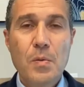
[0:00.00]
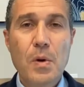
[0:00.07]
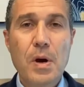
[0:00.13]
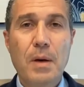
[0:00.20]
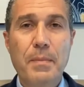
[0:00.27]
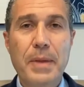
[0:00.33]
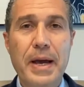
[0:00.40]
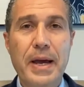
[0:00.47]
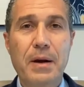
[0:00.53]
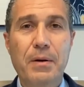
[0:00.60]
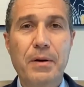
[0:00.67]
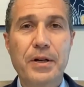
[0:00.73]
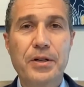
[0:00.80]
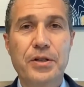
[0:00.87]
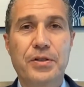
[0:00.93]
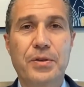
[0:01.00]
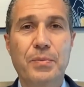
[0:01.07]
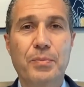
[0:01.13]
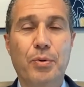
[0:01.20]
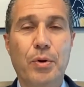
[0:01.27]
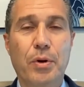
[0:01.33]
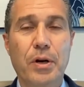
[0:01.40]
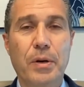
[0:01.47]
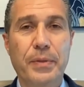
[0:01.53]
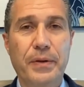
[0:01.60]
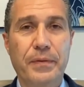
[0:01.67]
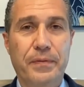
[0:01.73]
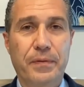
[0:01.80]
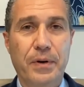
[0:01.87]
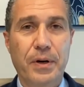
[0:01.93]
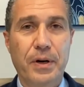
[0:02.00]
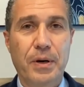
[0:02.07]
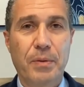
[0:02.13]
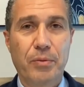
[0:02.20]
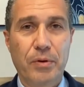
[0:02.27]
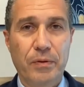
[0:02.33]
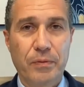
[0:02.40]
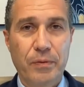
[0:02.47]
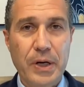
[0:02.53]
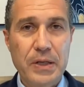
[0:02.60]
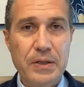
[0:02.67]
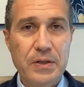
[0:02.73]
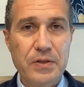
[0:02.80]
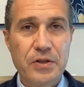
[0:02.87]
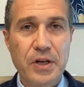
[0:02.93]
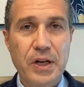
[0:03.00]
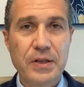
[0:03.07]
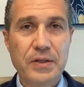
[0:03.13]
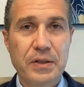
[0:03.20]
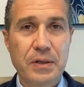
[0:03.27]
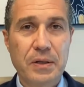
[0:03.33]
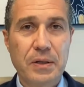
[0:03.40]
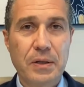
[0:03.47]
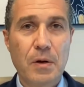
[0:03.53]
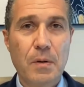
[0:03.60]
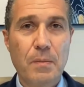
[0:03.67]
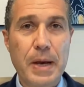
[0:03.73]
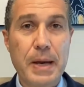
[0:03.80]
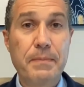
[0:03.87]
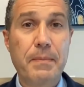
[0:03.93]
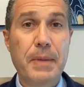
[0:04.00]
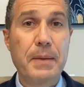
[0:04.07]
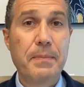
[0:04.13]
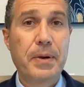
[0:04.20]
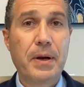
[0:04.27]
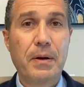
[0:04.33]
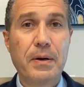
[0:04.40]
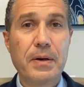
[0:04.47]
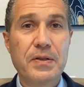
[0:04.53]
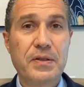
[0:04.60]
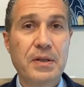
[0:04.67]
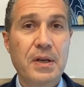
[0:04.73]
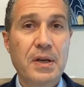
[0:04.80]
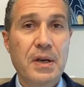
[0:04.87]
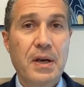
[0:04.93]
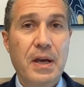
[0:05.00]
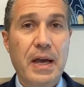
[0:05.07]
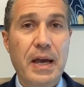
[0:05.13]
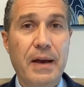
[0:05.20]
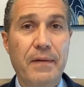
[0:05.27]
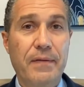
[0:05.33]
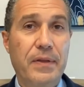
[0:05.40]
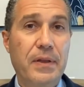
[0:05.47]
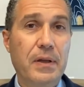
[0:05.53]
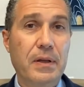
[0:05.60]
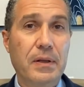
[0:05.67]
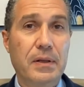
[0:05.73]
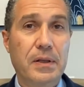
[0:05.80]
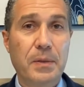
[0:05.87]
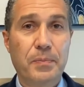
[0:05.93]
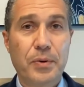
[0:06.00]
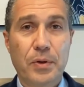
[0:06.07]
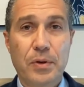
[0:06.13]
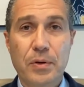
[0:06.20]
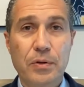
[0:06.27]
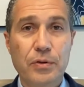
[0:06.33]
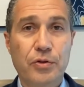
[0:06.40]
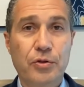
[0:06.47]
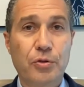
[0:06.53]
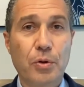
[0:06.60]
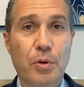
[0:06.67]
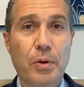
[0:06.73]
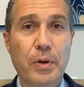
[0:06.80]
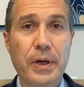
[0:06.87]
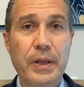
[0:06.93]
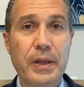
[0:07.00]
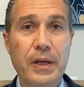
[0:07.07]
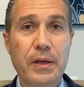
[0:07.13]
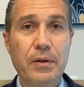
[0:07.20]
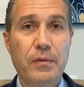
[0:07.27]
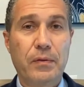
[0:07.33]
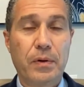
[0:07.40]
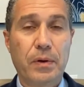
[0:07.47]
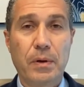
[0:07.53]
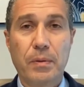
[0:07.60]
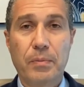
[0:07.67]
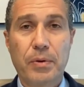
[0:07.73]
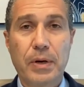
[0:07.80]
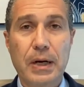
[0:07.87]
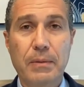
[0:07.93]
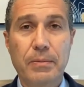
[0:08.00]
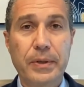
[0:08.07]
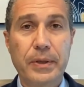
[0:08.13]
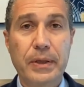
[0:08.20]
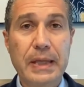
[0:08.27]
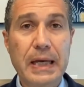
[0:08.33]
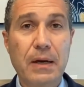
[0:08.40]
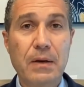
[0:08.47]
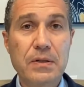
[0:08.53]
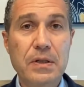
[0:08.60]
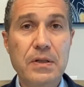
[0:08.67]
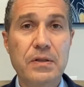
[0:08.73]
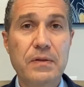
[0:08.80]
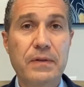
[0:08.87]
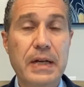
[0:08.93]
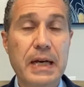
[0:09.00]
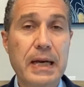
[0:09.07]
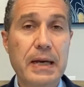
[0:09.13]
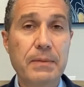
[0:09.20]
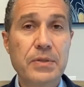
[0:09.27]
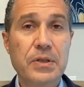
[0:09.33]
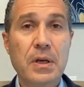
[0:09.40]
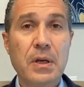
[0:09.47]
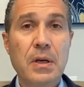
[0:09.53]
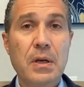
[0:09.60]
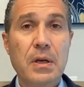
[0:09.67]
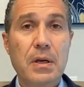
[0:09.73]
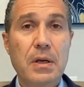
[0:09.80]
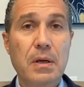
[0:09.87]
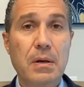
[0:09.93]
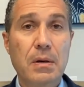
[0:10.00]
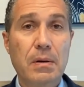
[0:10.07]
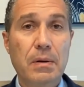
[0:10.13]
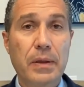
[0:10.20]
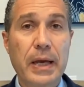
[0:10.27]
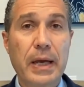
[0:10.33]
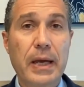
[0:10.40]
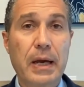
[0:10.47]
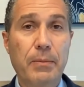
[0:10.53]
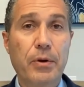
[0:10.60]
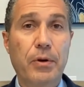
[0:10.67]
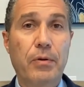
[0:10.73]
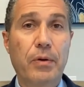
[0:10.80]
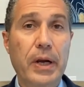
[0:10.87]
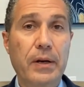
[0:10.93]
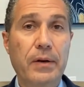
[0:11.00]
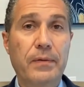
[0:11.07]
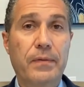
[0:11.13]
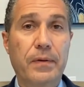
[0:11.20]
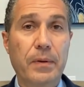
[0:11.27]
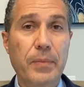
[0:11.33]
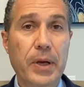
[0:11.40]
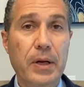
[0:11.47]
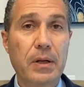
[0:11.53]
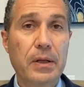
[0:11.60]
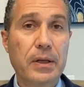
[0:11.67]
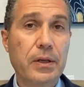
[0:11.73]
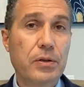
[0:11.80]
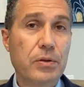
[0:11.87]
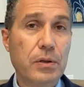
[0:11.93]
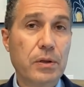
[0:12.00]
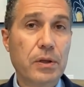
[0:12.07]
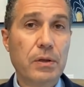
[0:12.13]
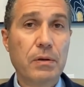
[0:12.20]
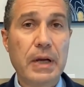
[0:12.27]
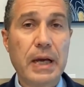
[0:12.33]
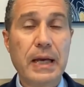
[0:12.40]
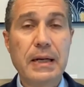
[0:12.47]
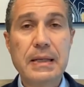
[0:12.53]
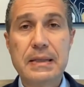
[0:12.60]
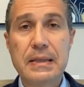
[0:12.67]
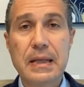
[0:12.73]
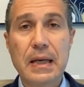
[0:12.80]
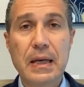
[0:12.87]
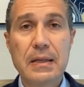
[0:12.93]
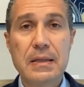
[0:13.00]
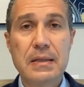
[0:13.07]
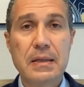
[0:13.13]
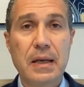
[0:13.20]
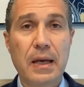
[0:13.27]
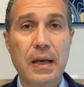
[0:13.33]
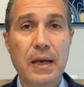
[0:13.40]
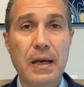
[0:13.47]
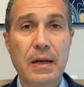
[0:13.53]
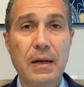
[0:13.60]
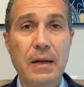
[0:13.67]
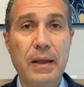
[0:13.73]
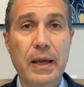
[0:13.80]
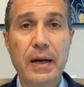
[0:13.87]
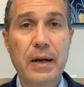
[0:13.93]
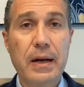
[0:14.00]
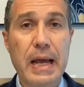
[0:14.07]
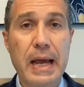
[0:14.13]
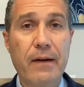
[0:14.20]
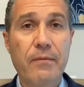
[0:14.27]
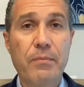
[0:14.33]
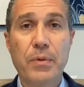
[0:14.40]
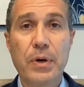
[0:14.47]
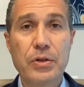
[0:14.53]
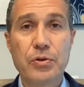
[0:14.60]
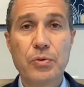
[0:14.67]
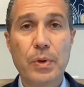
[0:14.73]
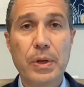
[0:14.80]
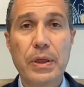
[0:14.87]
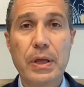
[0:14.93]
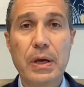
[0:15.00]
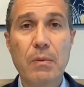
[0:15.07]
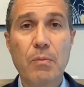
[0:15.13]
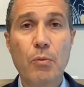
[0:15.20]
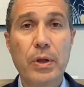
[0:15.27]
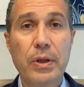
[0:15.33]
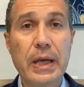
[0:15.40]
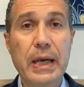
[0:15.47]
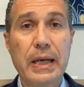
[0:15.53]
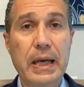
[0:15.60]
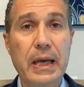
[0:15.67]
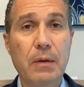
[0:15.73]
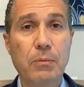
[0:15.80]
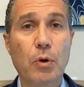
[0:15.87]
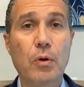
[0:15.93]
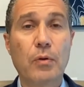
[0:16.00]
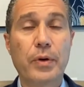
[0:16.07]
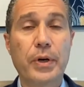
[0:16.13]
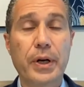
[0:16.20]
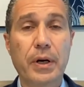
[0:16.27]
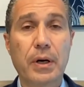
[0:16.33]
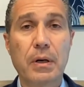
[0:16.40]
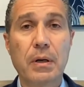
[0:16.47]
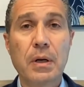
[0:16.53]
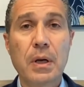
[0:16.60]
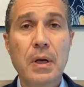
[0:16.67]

Well, my heritage is important to me for a number of reasons, Jason. You know, my, my parents have the typical story that you've heard probably thousands of times. You know, they emigrated from Italy to the United States and they didn't have much with them when they came over here.